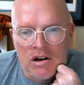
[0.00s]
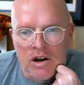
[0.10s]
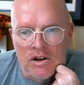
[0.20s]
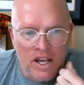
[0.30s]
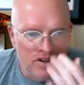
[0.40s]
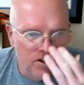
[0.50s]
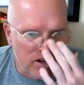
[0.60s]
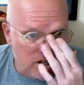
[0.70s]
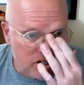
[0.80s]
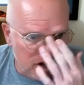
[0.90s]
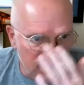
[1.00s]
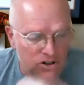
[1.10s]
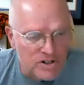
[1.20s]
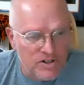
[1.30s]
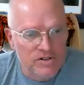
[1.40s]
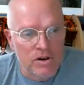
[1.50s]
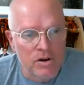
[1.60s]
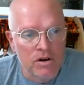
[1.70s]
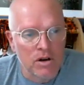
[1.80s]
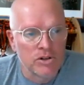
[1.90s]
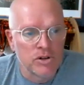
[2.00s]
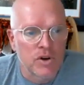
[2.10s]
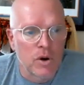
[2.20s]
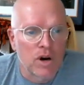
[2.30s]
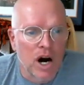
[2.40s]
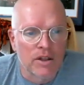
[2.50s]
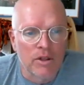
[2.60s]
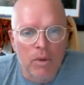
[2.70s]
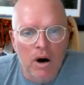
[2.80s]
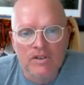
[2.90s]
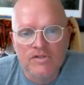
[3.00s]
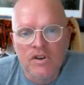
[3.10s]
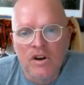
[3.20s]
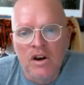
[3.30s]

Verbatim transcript: Takeshita versus uh, Kazuchika Okada and the Bucks.